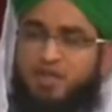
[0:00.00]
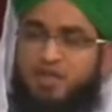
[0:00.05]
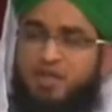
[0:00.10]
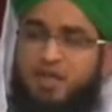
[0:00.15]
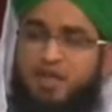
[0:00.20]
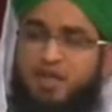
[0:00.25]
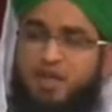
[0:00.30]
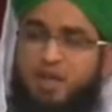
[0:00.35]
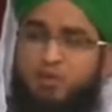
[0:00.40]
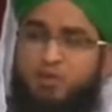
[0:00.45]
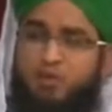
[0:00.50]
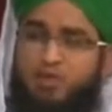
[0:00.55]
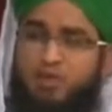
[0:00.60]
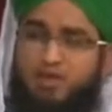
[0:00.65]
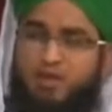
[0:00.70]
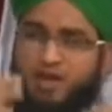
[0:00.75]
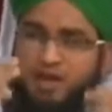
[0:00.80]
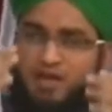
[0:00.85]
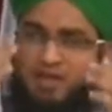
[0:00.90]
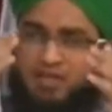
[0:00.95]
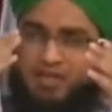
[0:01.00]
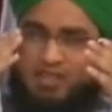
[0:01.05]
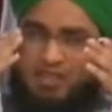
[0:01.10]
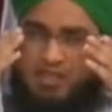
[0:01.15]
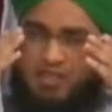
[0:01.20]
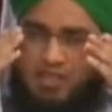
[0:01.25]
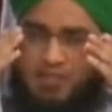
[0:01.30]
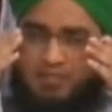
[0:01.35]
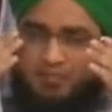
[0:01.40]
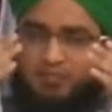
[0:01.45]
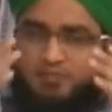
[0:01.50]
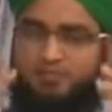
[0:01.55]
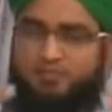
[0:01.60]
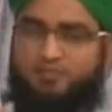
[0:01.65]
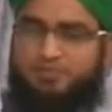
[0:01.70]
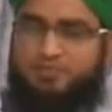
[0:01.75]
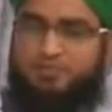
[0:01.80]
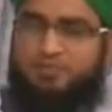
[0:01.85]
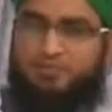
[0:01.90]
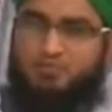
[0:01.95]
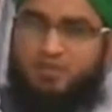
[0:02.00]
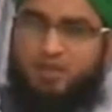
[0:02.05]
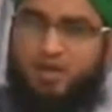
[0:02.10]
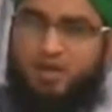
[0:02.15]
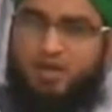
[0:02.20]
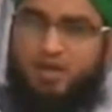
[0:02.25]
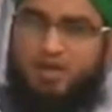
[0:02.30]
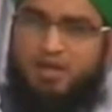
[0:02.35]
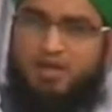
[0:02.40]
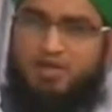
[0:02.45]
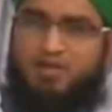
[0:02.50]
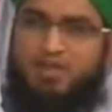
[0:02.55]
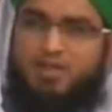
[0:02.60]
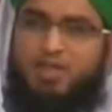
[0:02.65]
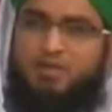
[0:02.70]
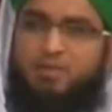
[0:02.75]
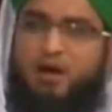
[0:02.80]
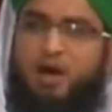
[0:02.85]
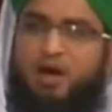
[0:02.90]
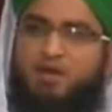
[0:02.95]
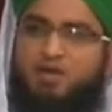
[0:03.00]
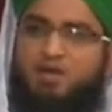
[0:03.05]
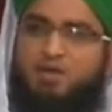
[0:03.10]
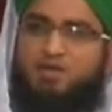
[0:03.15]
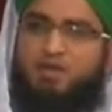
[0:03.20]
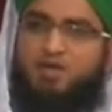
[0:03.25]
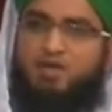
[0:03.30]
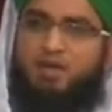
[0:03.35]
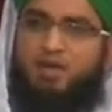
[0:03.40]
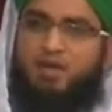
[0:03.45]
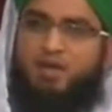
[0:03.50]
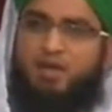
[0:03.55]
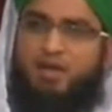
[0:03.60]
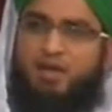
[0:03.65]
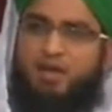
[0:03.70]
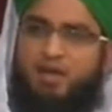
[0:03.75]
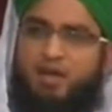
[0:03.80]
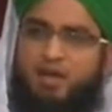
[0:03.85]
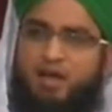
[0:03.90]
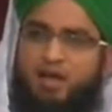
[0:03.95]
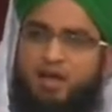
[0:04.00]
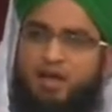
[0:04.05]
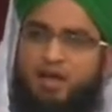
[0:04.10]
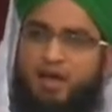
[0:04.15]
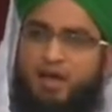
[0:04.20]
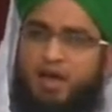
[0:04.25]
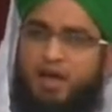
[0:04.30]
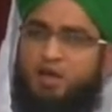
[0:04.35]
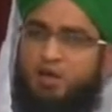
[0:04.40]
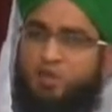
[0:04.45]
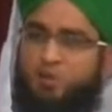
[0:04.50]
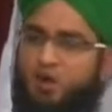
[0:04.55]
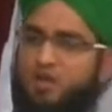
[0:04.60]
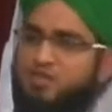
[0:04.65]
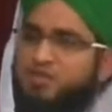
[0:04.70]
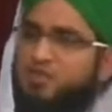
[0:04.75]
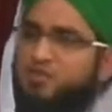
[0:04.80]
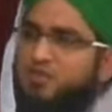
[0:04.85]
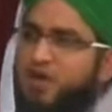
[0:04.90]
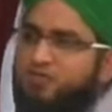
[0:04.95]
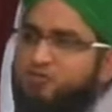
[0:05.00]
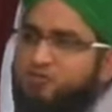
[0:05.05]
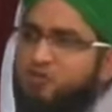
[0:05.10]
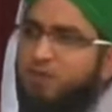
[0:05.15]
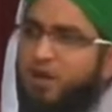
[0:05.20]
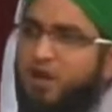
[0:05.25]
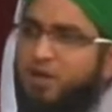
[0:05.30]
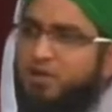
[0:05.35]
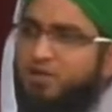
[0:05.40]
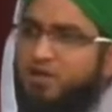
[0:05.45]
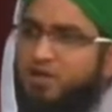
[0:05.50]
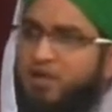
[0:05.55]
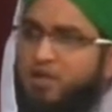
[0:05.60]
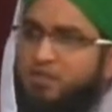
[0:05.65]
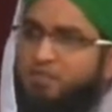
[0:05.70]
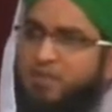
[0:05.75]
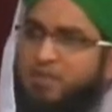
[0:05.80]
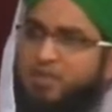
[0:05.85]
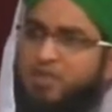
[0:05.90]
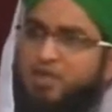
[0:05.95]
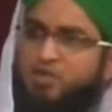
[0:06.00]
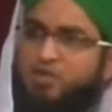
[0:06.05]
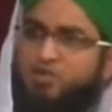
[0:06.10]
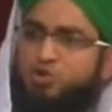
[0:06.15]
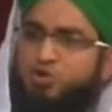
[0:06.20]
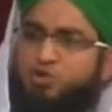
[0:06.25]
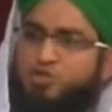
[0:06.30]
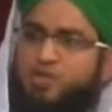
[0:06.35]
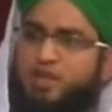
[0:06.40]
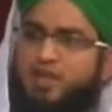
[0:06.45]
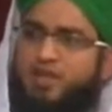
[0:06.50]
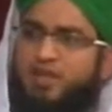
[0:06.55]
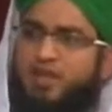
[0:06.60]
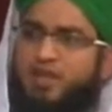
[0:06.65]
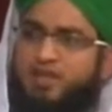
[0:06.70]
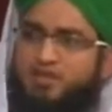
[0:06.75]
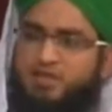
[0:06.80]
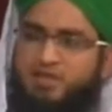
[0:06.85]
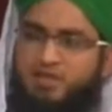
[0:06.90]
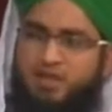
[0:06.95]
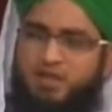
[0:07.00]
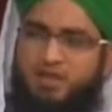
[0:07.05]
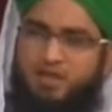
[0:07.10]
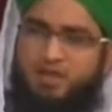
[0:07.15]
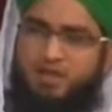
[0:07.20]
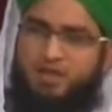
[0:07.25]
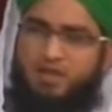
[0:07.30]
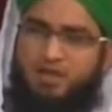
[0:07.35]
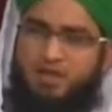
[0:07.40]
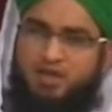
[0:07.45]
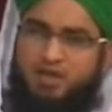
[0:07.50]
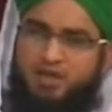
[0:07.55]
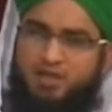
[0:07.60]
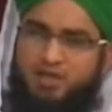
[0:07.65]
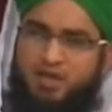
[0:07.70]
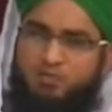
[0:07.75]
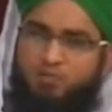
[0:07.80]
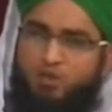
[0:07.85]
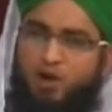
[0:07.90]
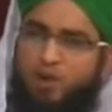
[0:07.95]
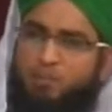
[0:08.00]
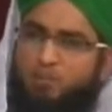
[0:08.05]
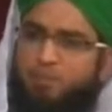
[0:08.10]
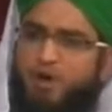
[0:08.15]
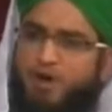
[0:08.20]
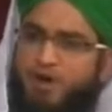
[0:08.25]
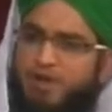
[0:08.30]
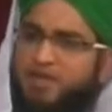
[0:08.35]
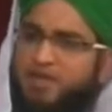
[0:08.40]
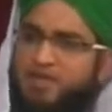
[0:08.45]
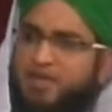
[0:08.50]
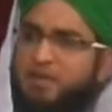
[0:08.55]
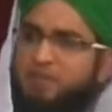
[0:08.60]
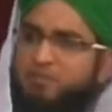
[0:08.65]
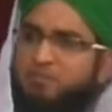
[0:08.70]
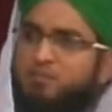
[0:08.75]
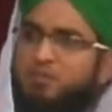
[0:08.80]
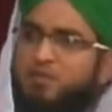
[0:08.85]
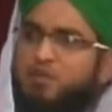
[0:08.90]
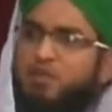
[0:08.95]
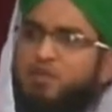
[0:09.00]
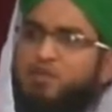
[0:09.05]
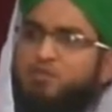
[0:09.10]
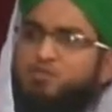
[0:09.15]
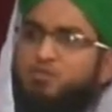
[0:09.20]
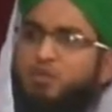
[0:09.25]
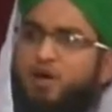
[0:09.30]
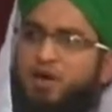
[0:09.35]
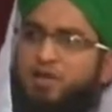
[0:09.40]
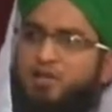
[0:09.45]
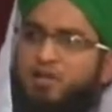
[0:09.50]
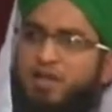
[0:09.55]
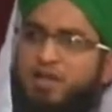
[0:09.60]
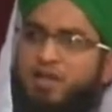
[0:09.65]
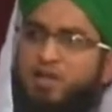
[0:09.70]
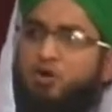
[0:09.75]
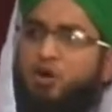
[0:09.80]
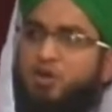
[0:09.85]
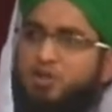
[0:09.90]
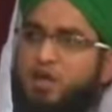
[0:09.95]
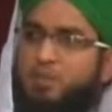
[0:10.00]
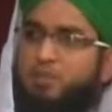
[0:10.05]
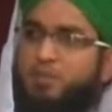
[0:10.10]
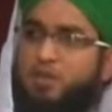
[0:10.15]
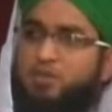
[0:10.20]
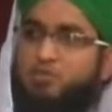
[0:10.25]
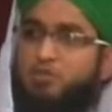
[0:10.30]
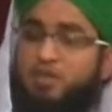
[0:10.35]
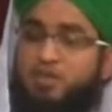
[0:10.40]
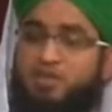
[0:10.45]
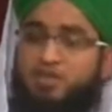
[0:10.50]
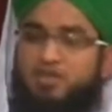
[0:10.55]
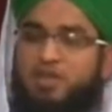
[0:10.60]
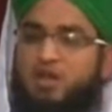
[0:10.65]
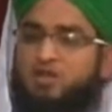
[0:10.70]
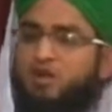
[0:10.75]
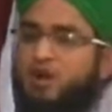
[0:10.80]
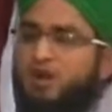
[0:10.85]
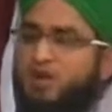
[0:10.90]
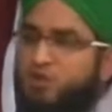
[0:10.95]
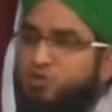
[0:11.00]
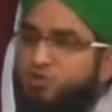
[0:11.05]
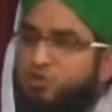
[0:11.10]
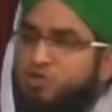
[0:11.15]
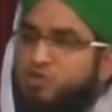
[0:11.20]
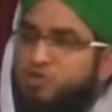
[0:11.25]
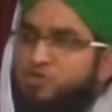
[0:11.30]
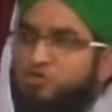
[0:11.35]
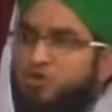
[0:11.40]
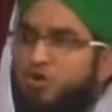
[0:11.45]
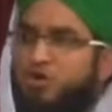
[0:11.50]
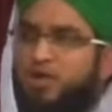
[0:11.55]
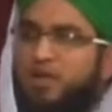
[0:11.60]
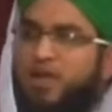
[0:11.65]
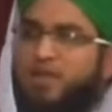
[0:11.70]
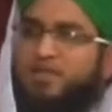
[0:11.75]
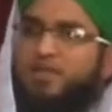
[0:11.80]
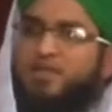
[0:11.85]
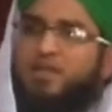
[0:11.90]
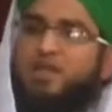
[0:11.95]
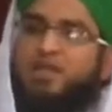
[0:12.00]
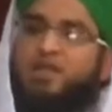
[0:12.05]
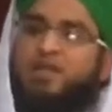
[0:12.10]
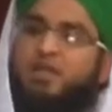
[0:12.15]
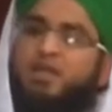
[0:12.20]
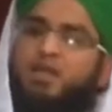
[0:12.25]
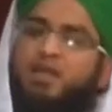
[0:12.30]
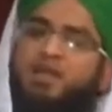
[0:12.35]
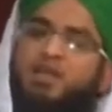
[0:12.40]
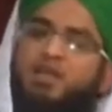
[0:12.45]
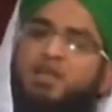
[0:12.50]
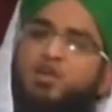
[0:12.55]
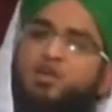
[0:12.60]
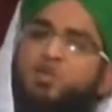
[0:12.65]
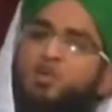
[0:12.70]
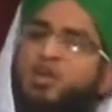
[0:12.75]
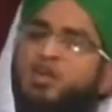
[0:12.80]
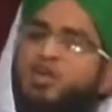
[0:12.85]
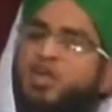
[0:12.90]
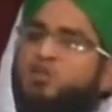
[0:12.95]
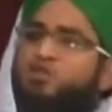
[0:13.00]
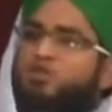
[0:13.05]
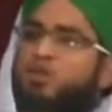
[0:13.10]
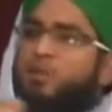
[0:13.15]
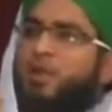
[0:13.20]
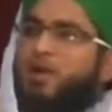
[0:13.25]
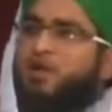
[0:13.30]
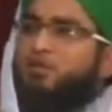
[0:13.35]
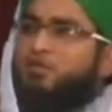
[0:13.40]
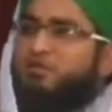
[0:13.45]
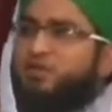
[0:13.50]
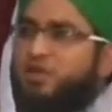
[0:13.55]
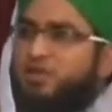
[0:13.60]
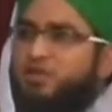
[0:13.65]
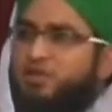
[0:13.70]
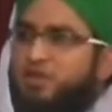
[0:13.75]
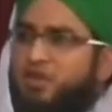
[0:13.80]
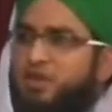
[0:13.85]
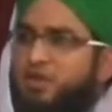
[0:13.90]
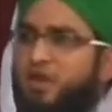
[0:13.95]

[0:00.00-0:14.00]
And when he heard this, his iman was revived, subhanallah. But that josh and that muhabba in him, subhanallah, he got up, he took his talwar, he took his sword, and then he went into the battlefield.